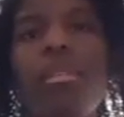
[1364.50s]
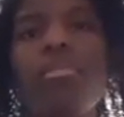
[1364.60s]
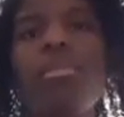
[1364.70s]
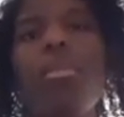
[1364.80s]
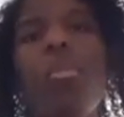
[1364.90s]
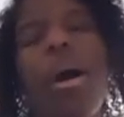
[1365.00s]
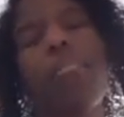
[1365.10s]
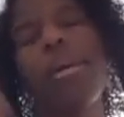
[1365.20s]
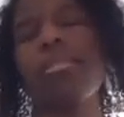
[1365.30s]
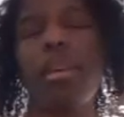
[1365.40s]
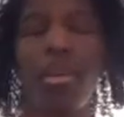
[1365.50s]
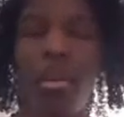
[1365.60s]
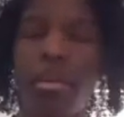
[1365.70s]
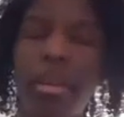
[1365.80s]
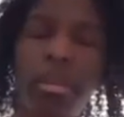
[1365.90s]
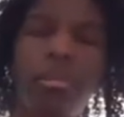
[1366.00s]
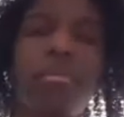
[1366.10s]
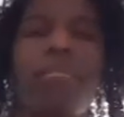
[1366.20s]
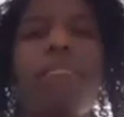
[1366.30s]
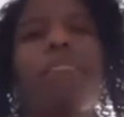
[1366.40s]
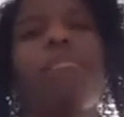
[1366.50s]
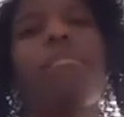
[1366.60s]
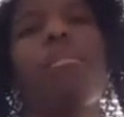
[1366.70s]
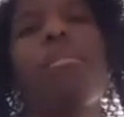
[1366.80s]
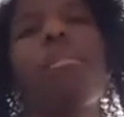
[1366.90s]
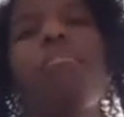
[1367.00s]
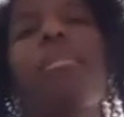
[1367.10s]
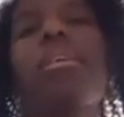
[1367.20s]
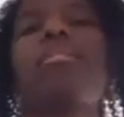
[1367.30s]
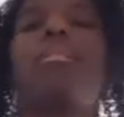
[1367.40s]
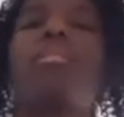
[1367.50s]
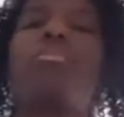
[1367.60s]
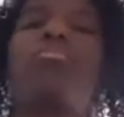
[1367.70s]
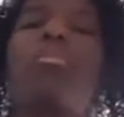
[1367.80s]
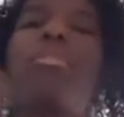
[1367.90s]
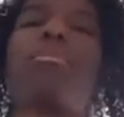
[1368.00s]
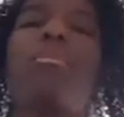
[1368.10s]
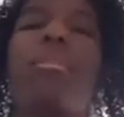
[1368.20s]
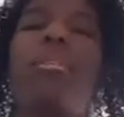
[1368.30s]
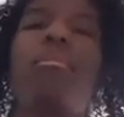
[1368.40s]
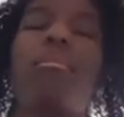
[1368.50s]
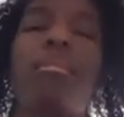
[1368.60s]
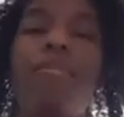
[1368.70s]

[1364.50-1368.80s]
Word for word: So, why am I saying all this? Because it is when you're in your